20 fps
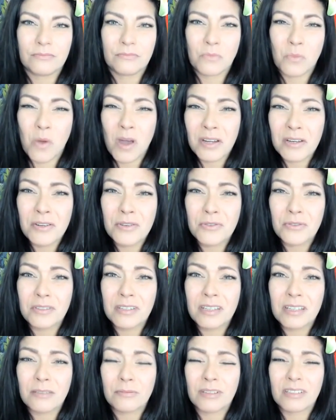want to
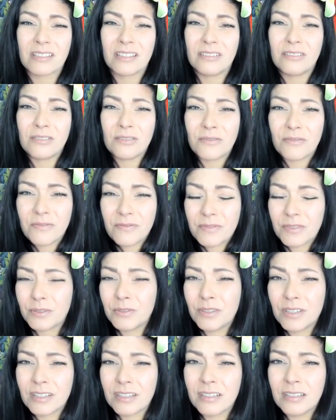drink because I just don't
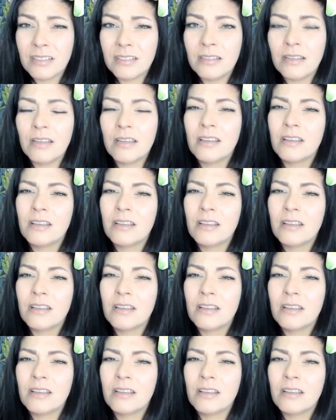feel good.